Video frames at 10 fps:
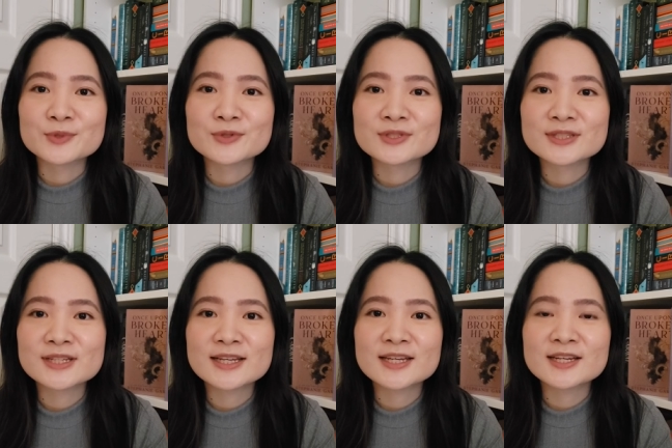books,
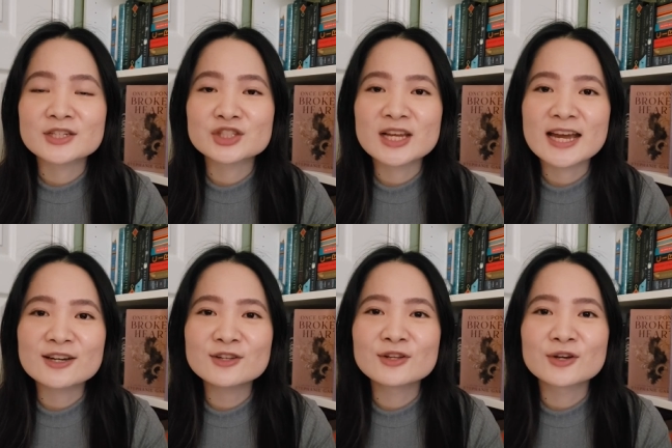and she had
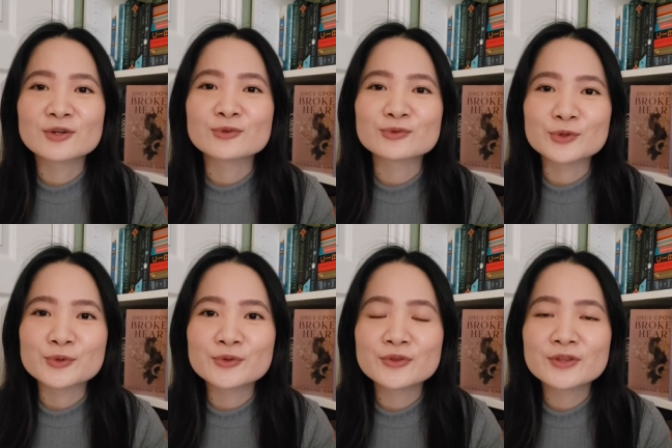a lot of
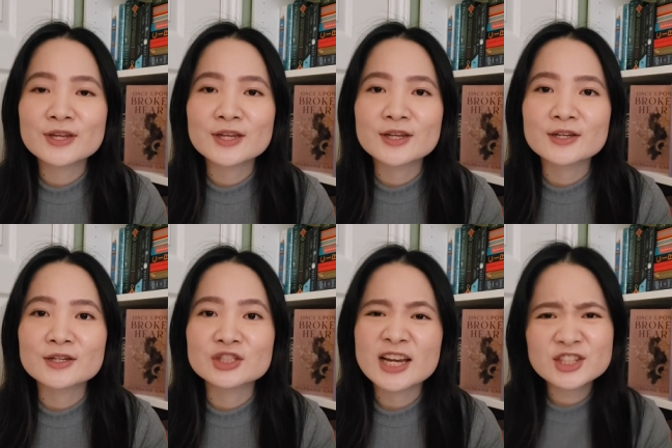growth, and
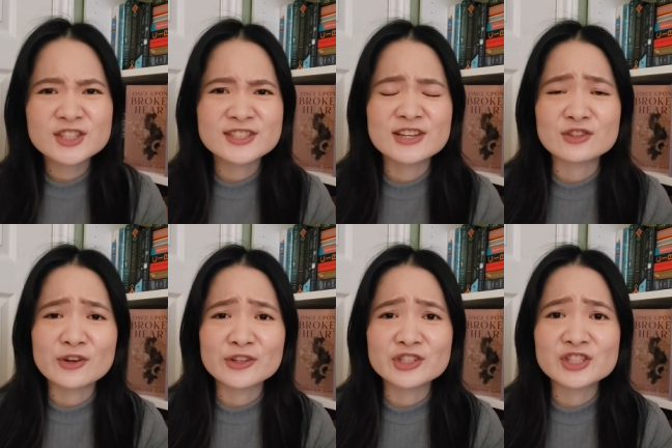she actually does
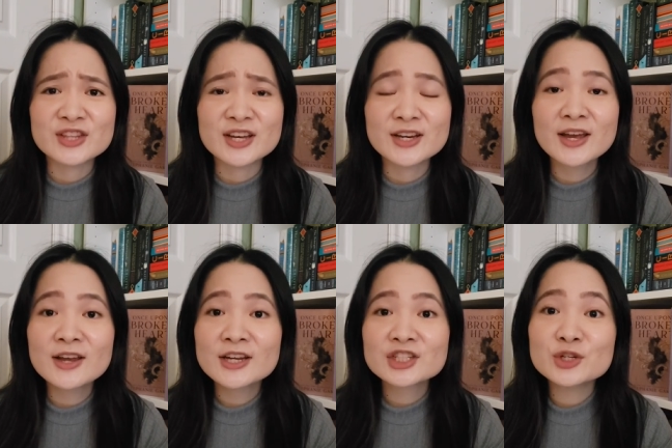acknowledge that
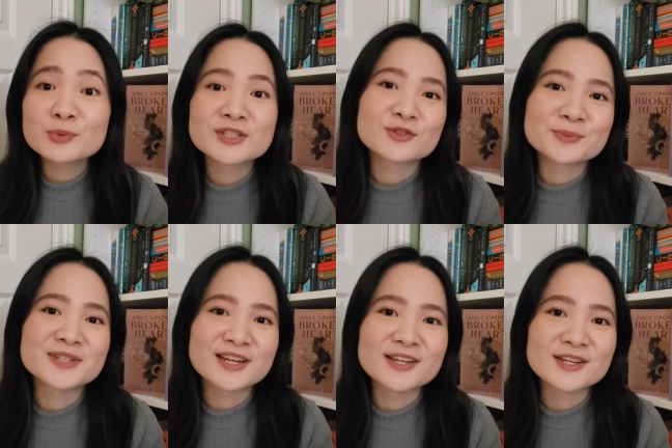she was a little bit
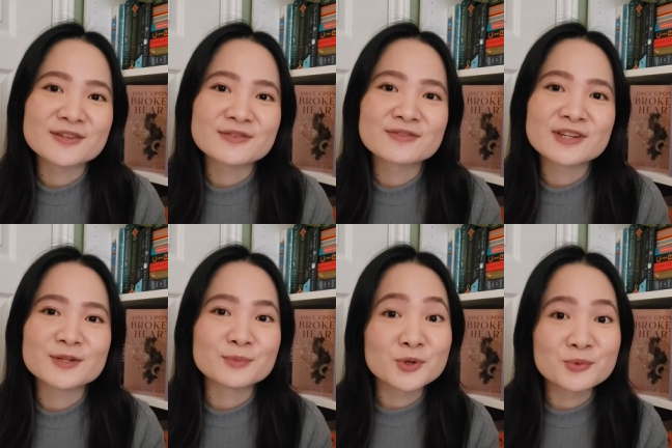naive
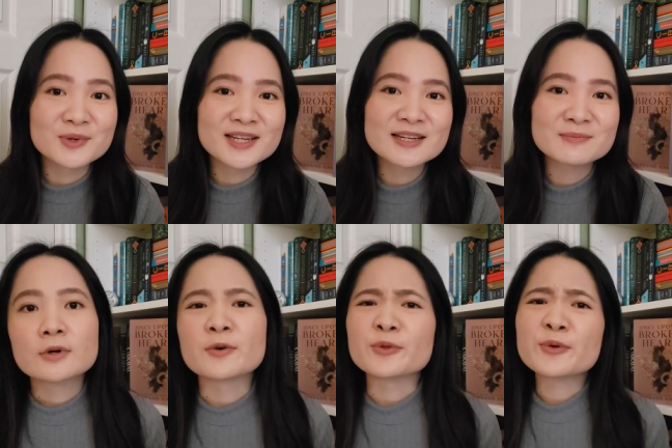in book one.
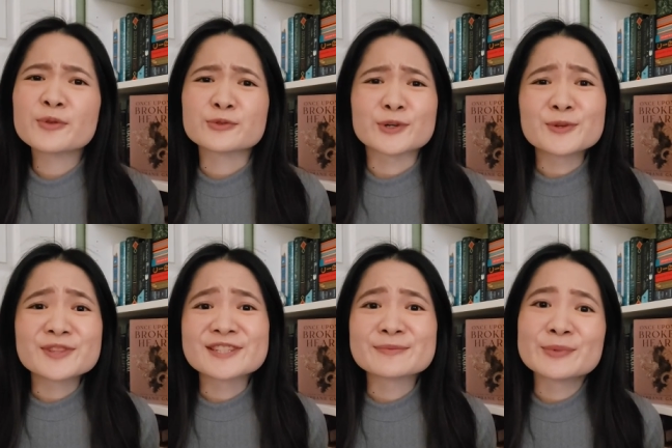Although throughout
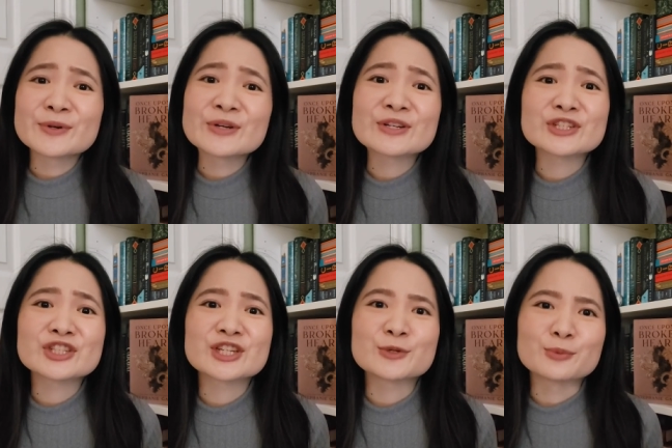this book,
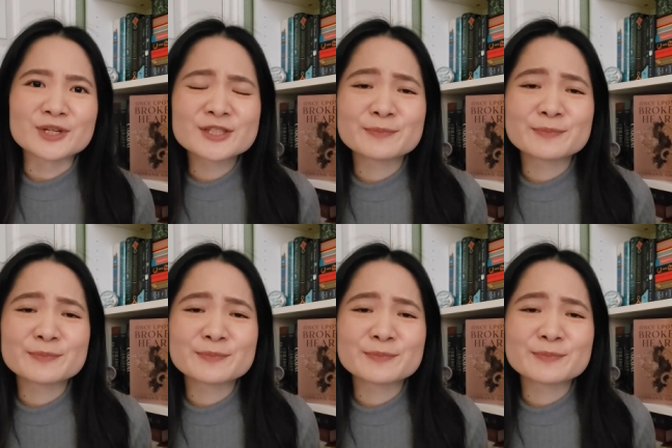she was